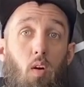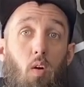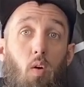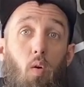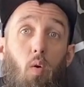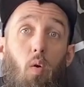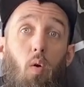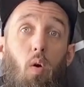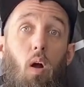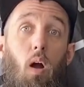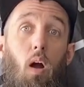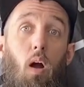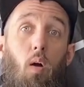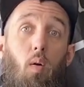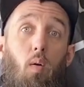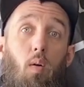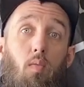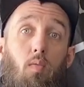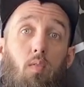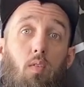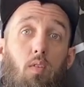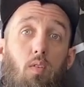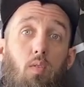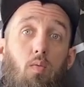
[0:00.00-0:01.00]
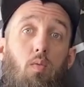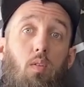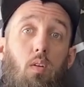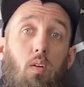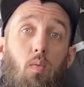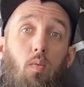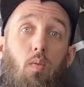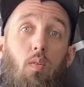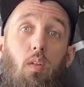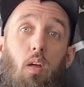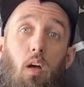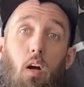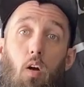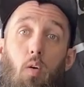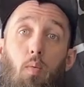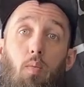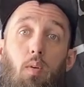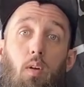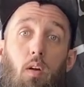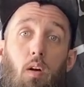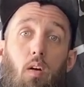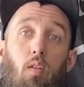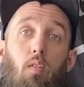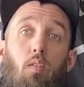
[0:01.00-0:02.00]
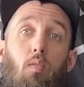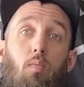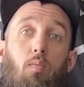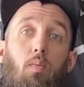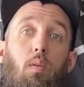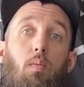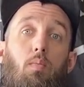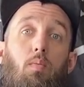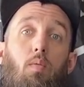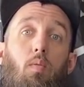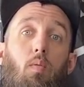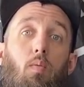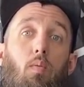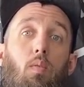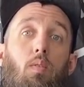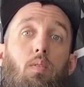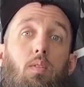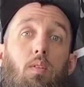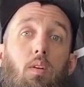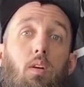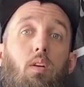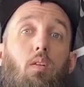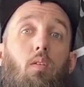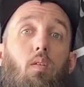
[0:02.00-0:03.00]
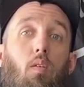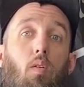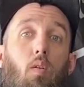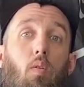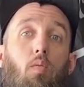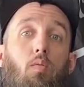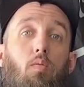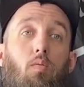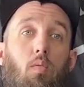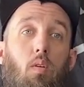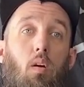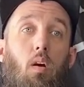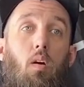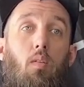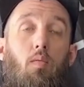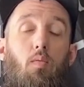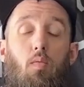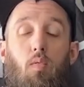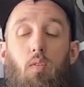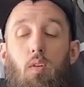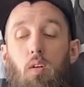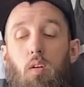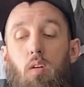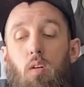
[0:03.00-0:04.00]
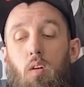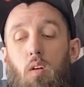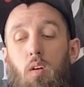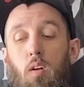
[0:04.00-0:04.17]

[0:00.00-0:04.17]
or however you deal with helping other people with their own recovery.